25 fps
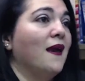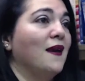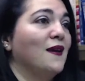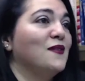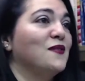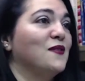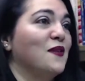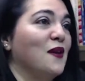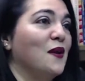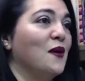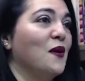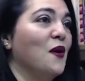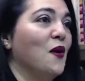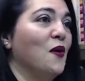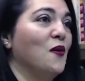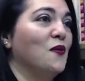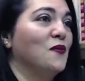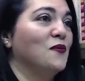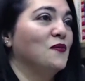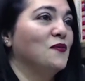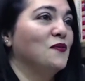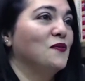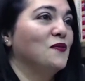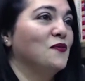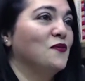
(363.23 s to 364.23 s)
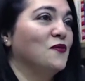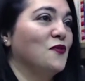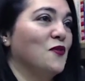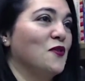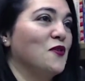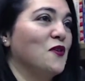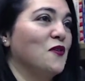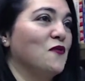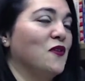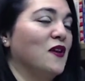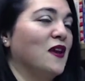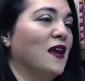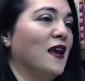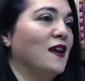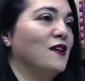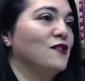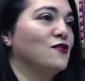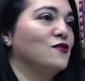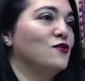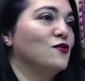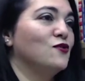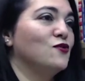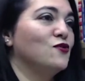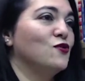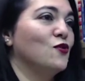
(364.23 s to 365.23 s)
as they go for their
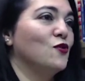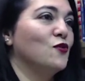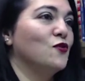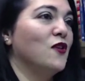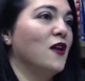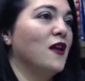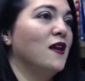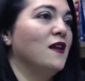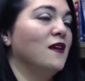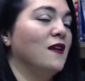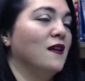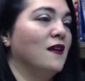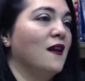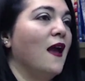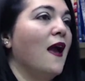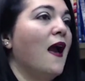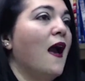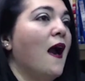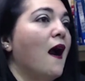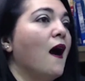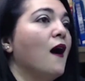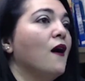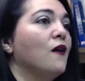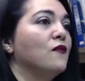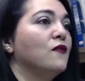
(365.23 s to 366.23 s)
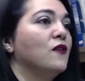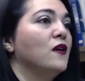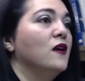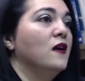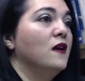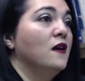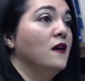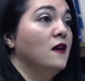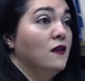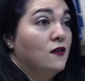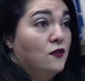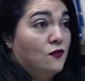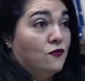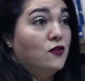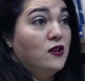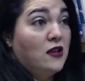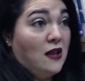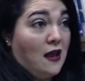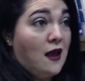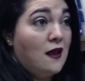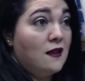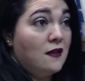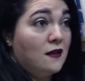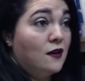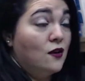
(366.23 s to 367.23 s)
vacation, so they can have the
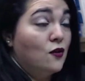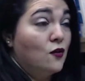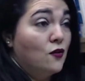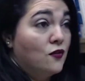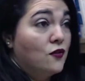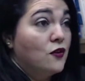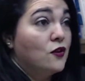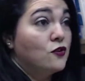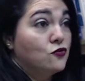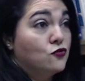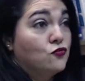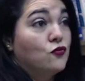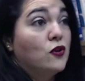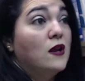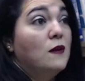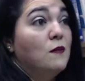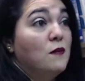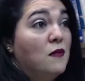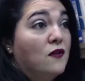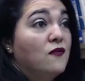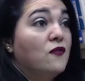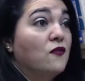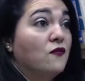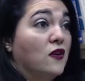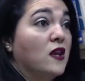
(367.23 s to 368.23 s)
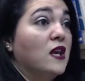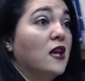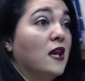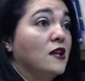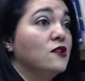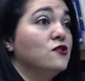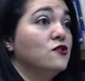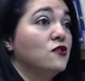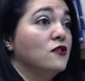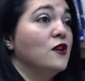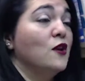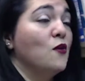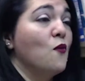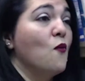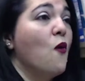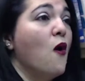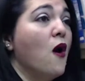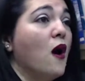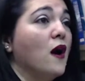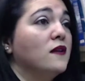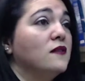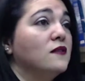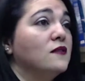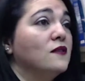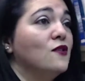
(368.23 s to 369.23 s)
reality or their dream of a vacation they
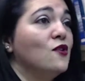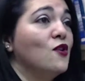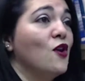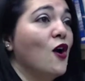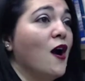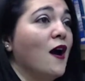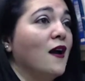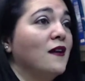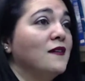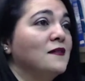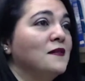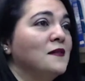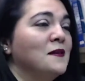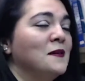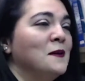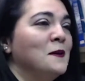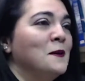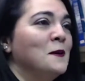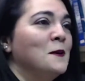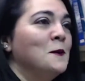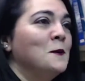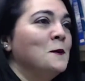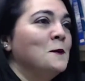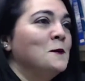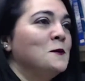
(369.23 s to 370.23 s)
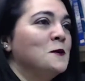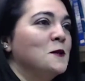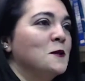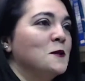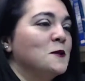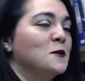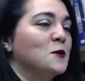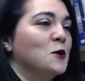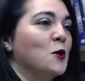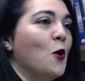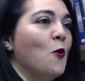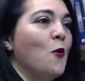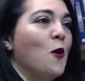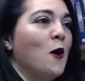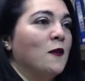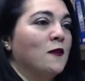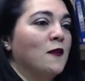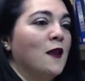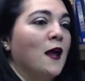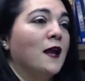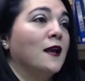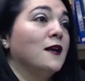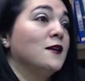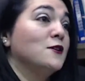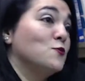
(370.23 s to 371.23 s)
want, and not just go
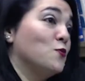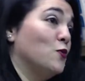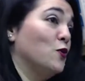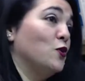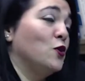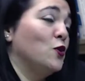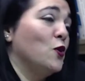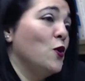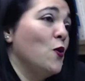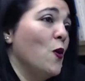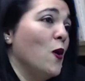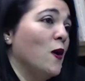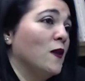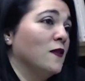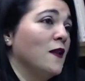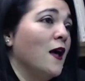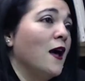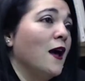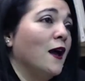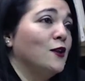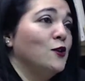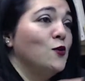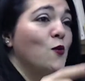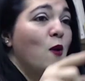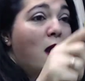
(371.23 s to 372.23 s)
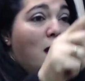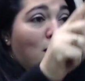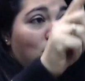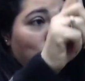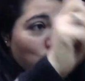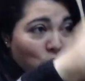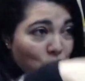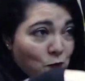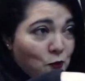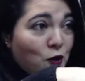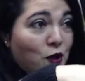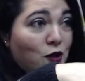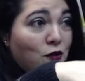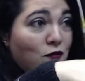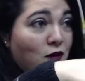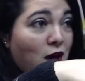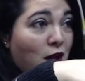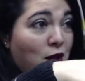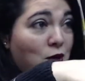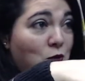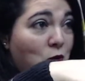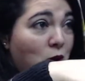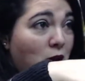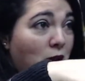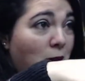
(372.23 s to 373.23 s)
online, because when you go online you have to book it
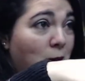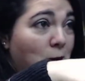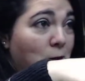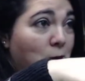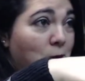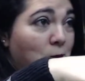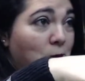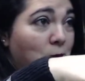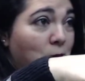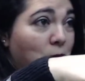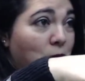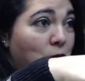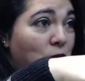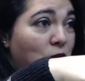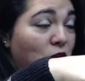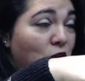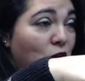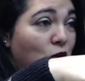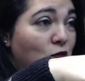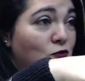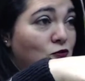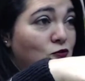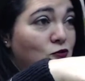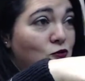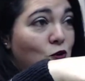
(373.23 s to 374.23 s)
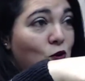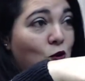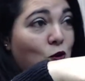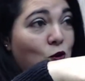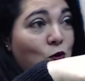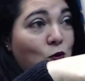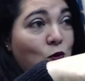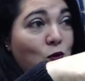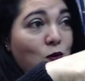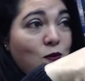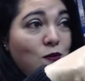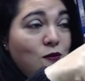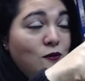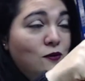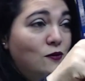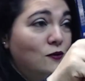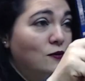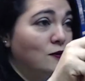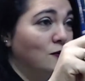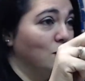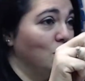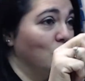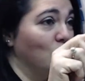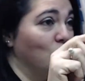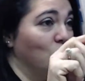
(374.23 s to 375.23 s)
right away. There's no,
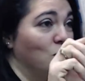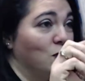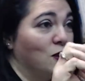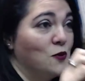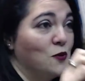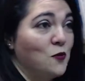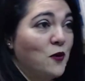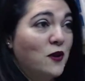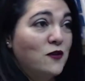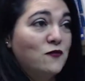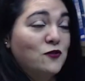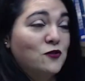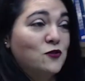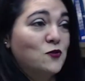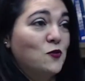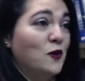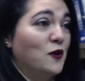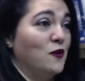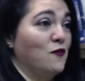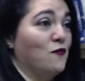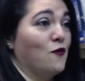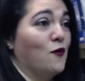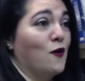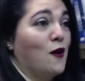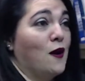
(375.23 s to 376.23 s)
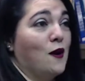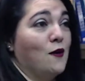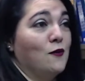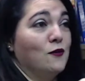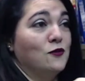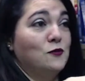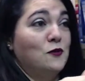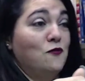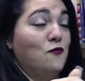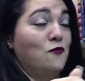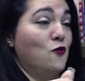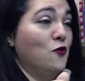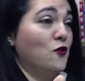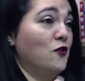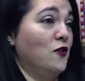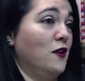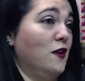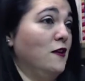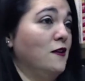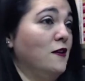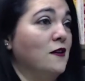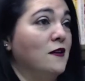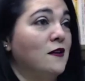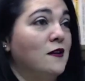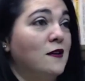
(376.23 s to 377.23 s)
you know, you can wait for 24 hours before
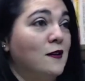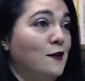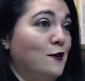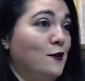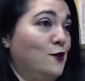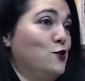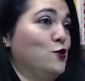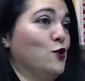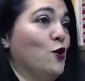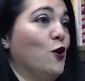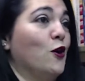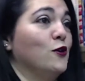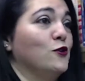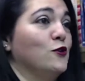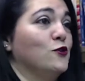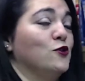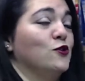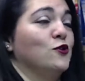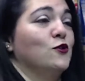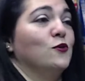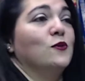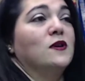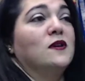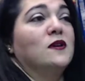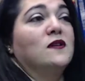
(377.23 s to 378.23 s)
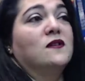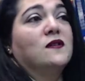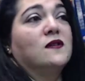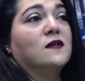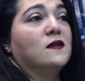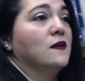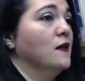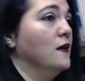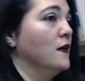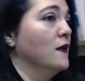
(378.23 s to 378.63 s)
they charge you. It's